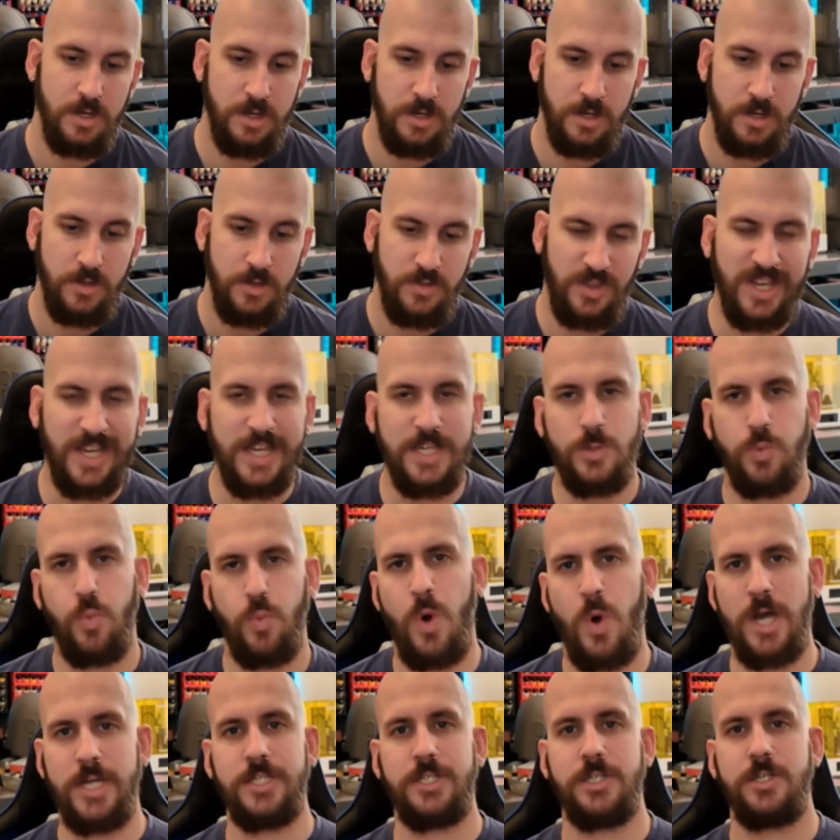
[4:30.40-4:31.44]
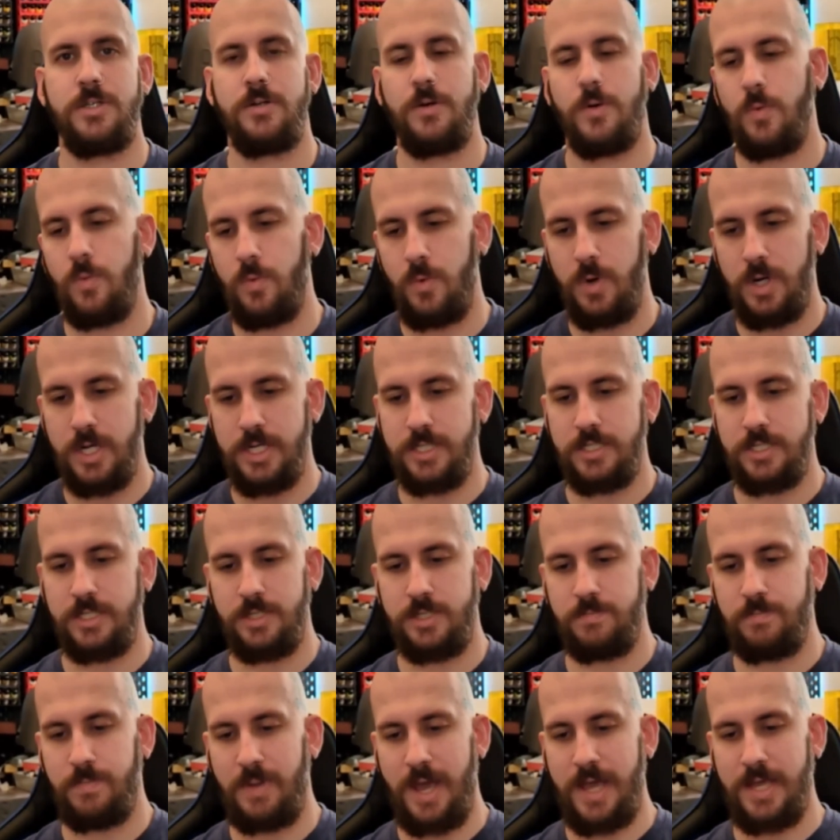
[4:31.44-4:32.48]
Thing is, white
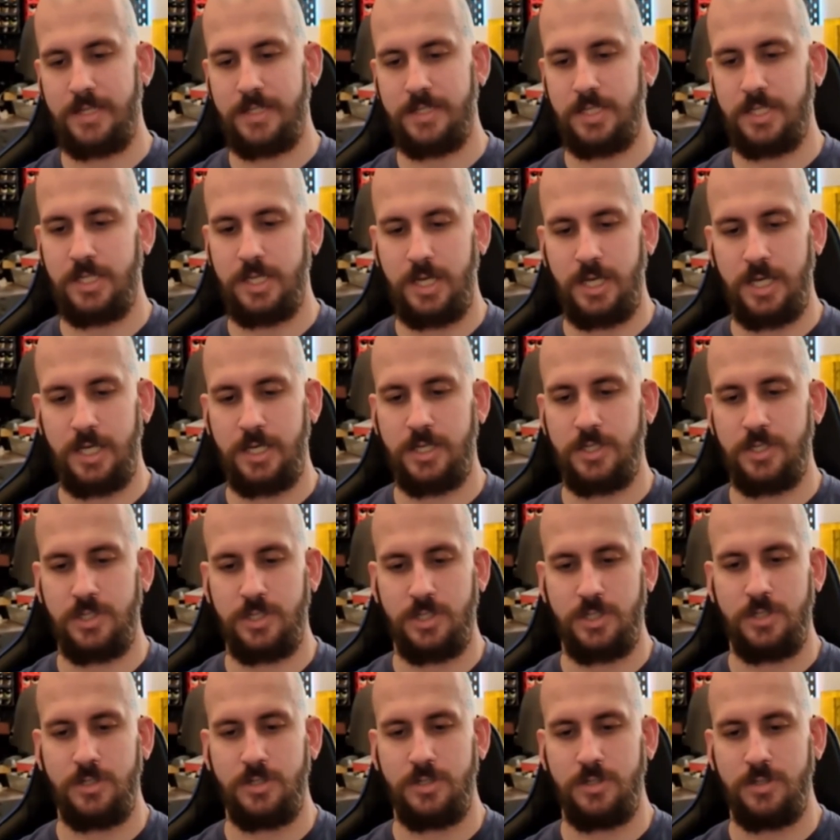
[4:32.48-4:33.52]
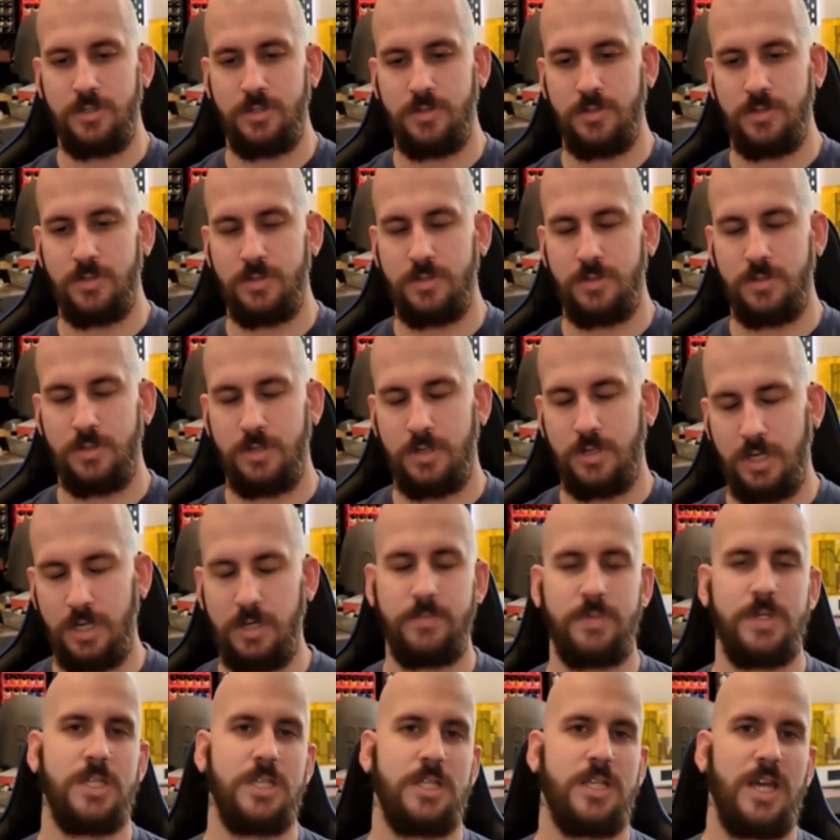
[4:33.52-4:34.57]
paint is going to be
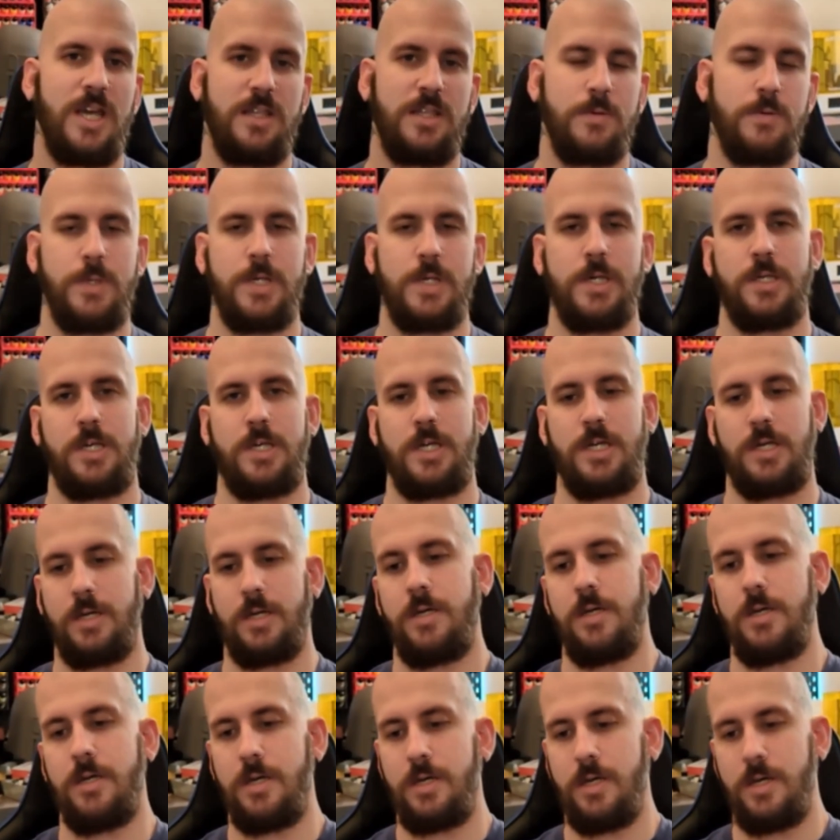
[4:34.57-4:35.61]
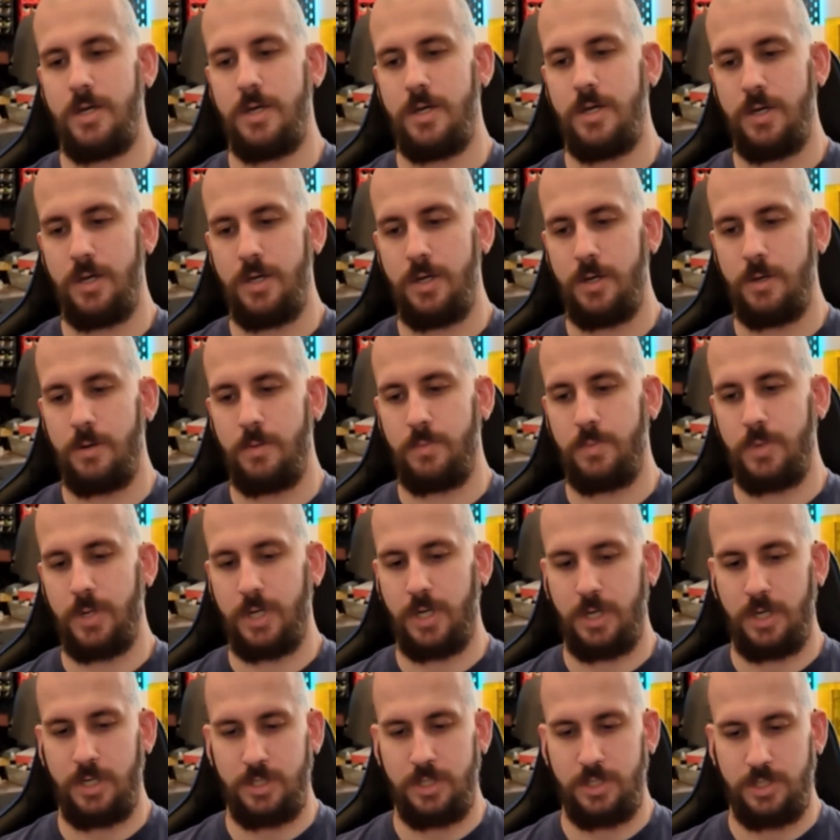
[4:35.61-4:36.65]
the death of me, I think,
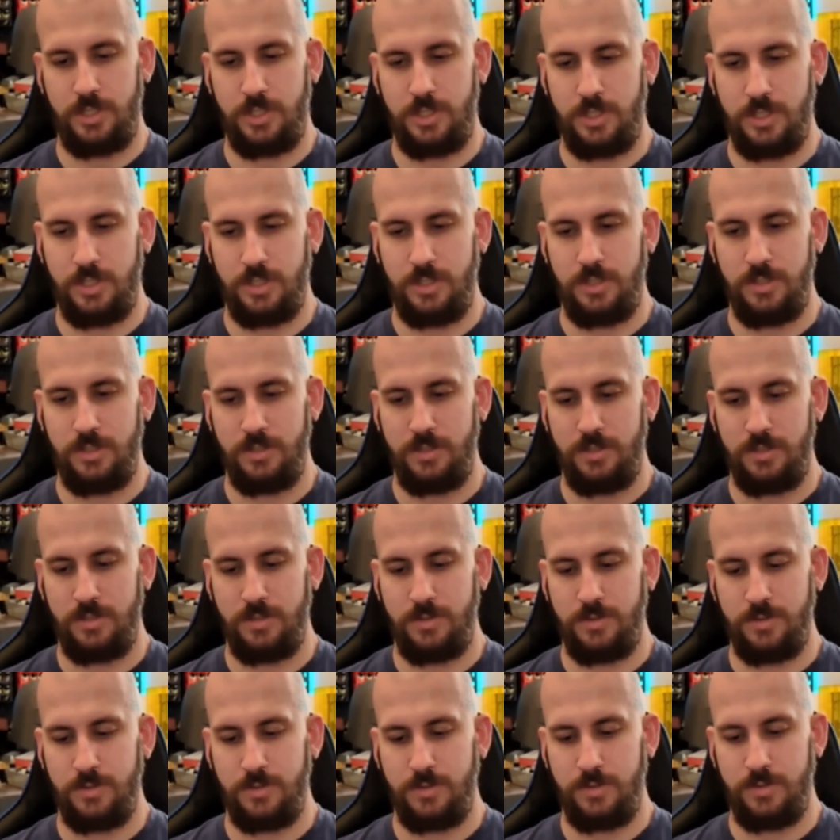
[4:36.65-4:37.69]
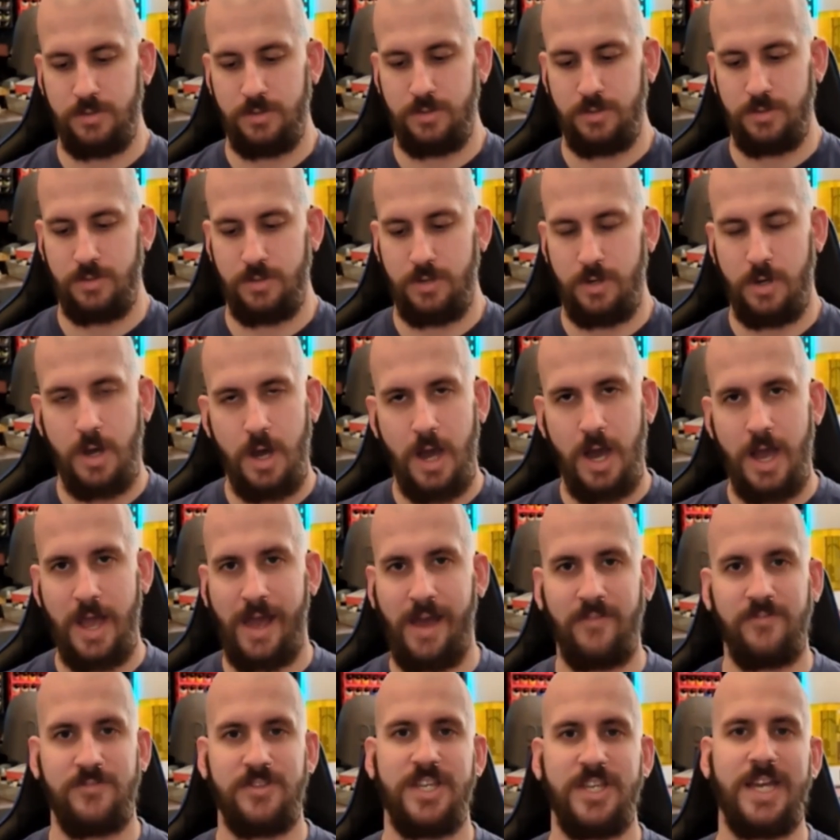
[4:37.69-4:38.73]
because I have
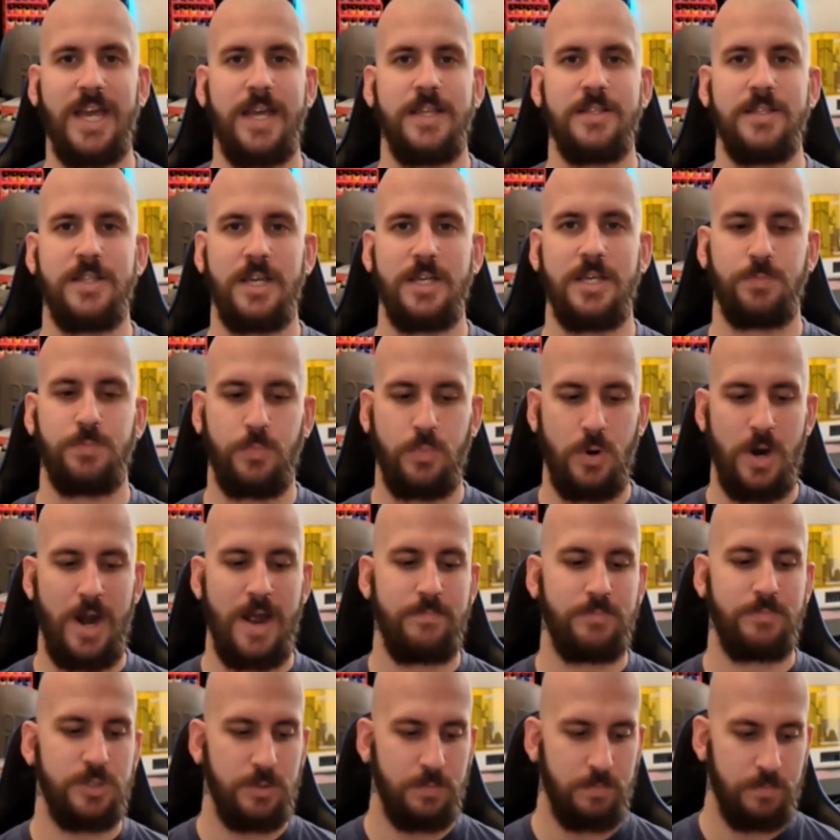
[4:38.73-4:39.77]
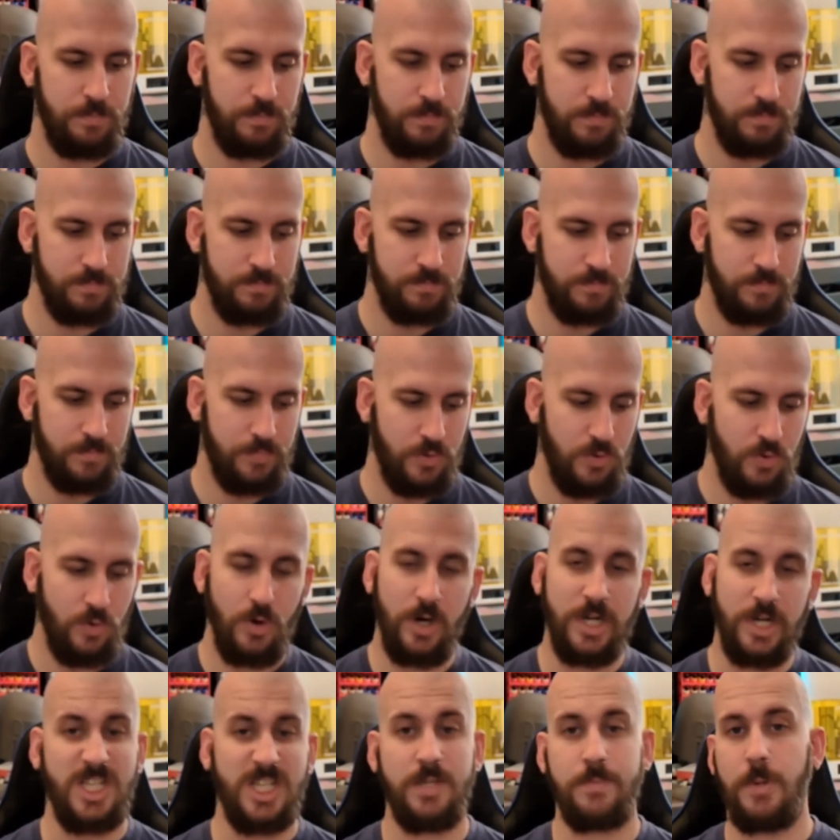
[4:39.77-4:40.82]
to get this prepped
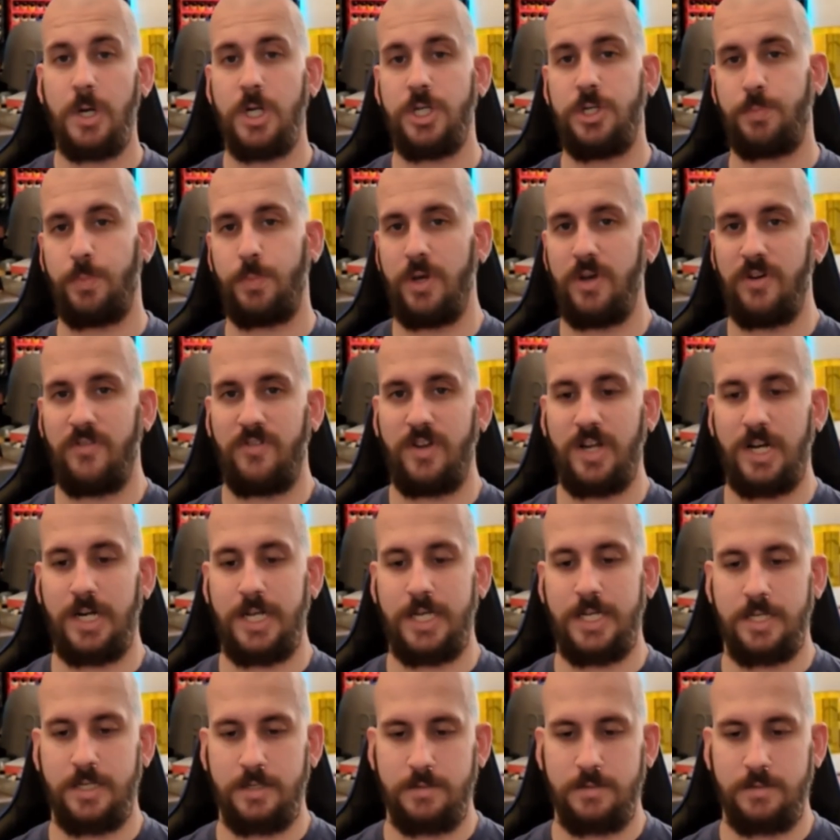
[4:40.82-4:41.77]
pretty much perfectly.